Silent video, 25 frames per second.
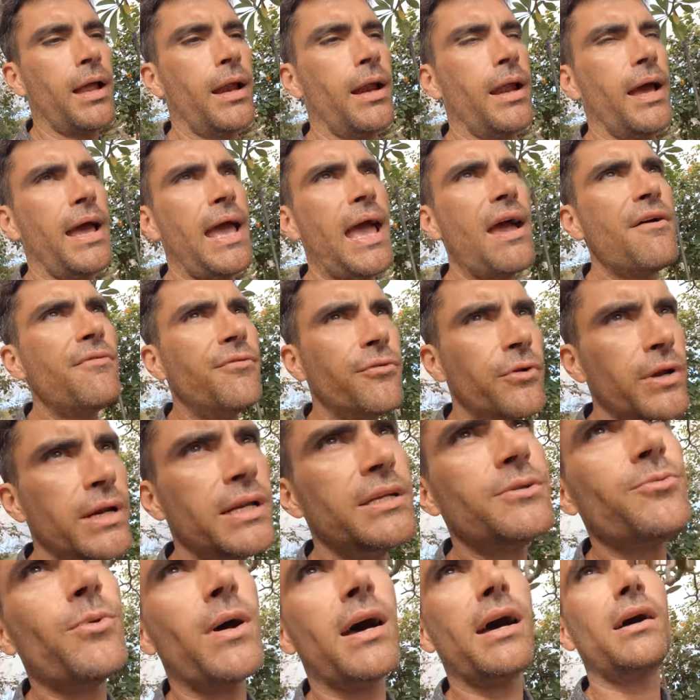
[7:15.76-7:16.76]
And I have
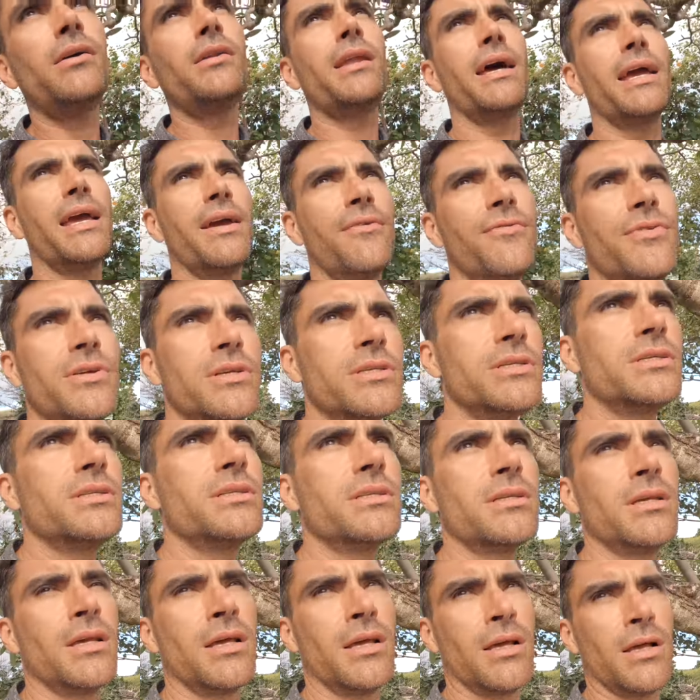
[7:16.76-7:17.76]
read as well, like if
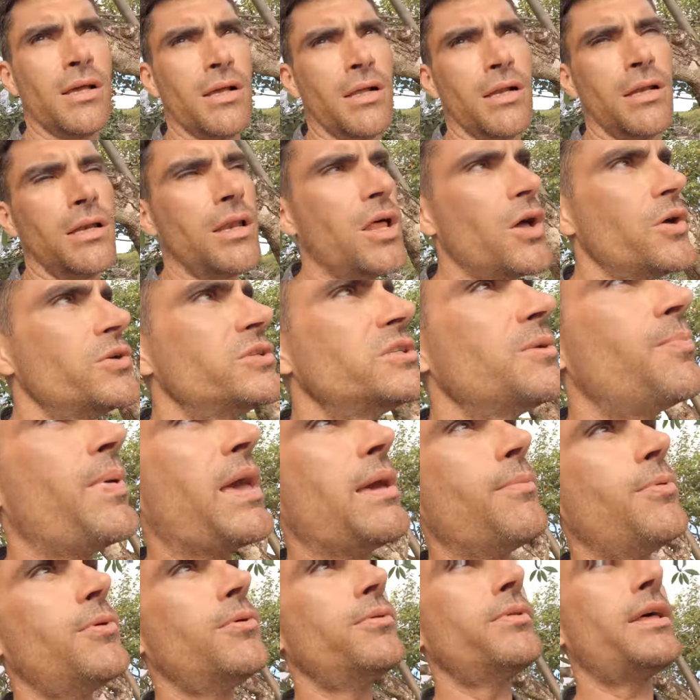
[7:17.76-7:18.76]
there's loads of
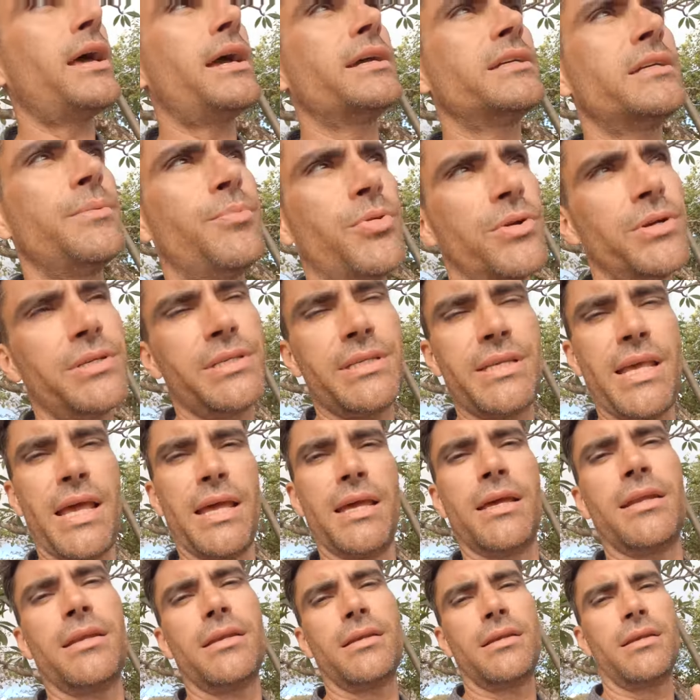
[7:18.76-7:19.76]
people, they actually put a
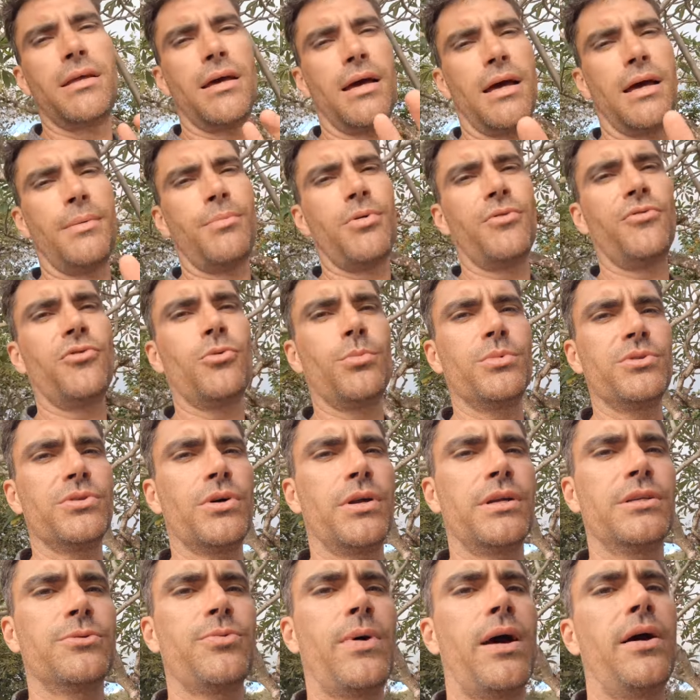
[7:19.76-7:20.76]
second performance
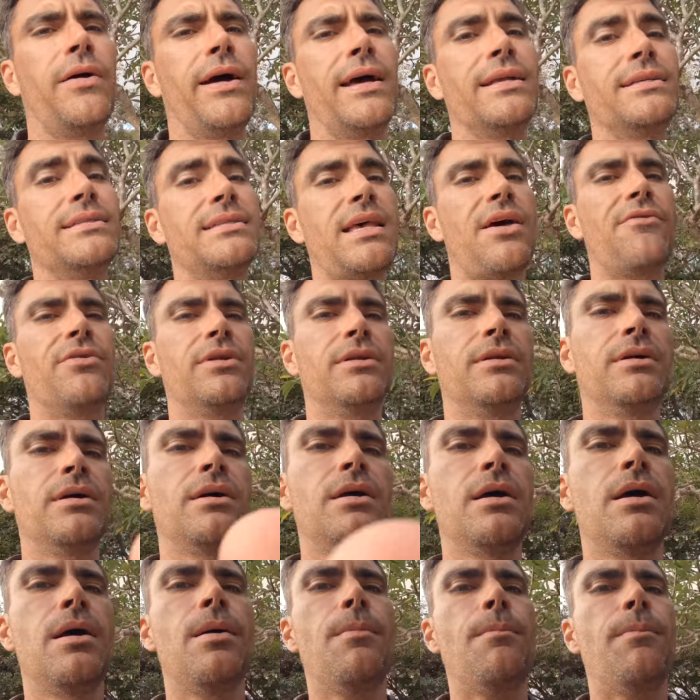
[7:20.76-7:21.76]
on as well at 7,
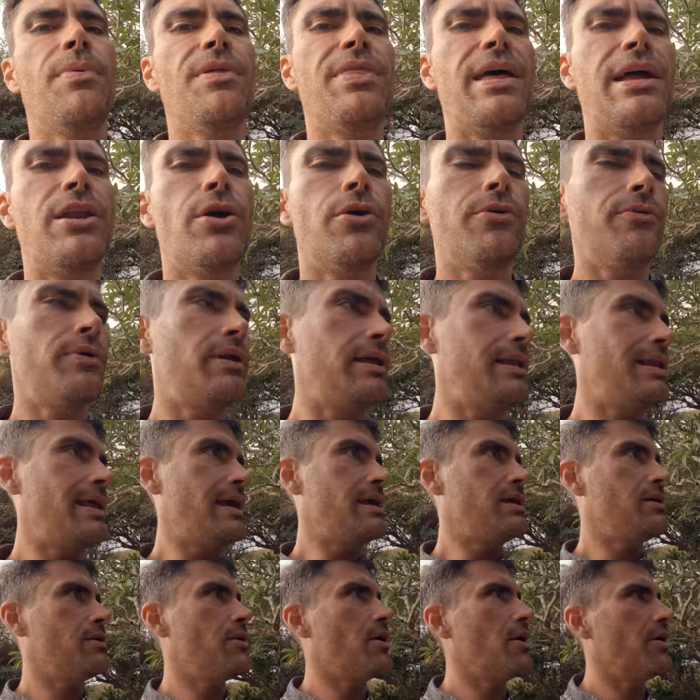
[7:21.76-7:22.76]
but they don't really
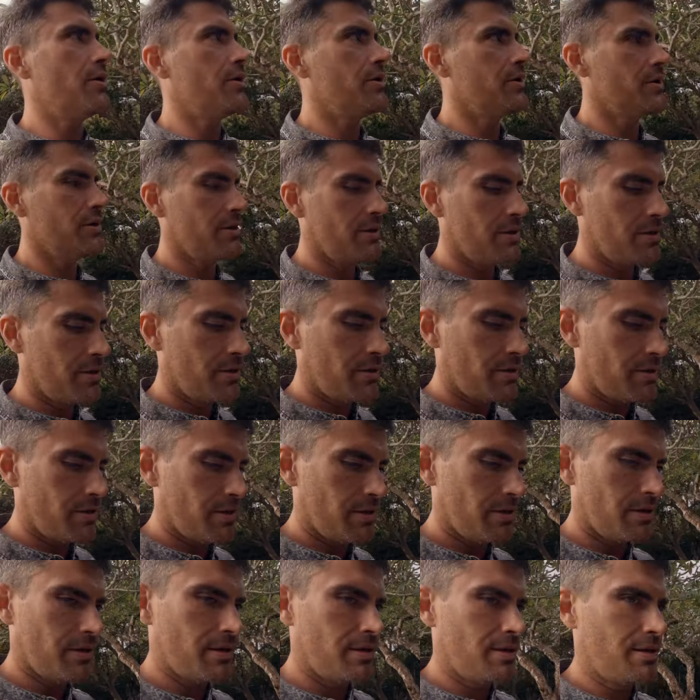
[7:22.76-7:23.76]
let you know,
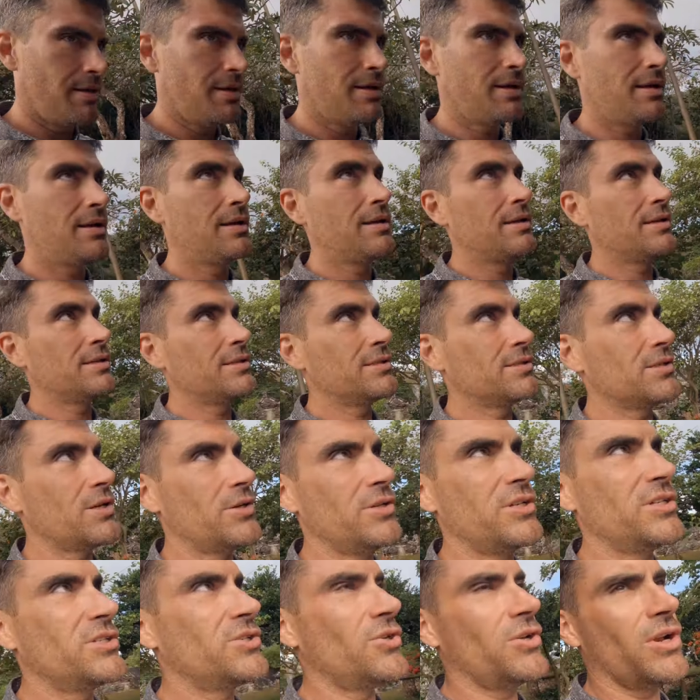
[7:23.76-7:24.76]

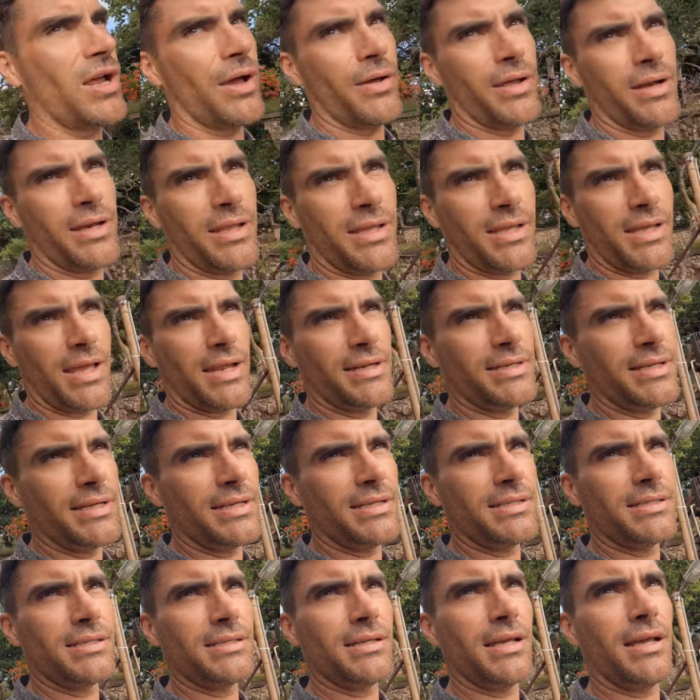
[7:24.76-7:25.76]
so just turn up and get
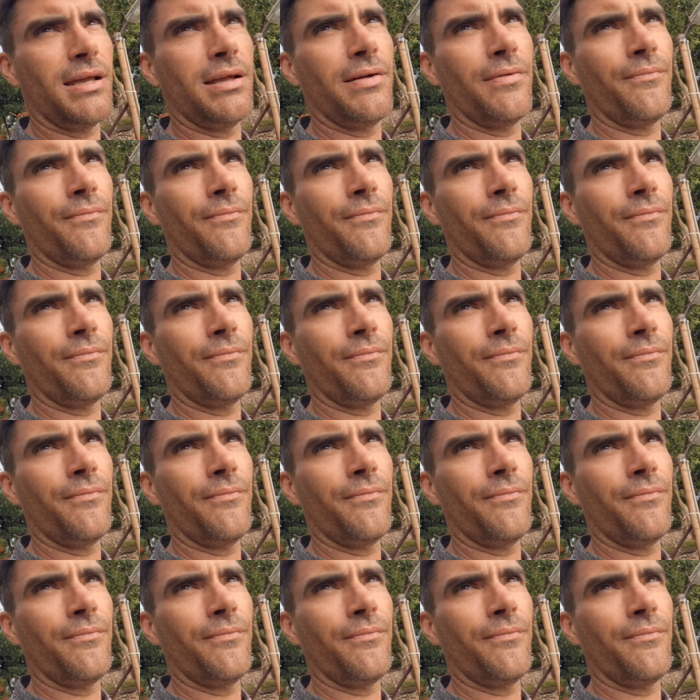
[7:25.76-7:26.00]
tickets.